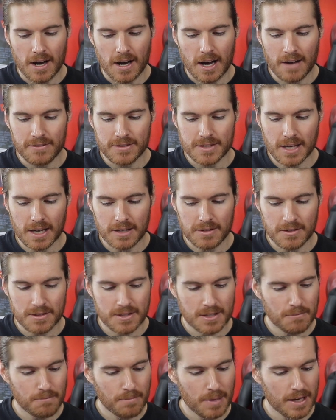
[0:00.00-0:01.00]
I've sent you
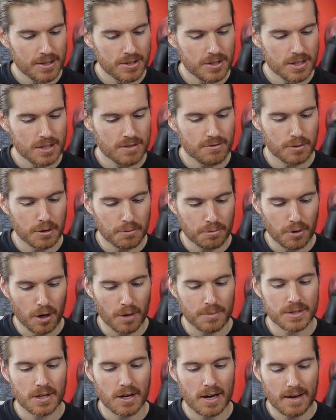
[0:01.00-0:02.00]
some pictures from the
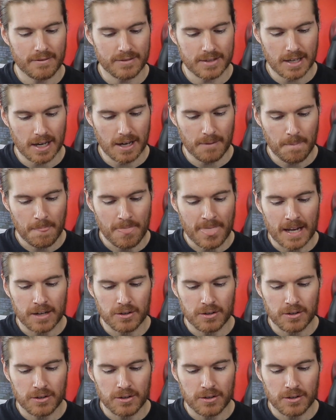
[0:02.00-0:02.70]
props I have done.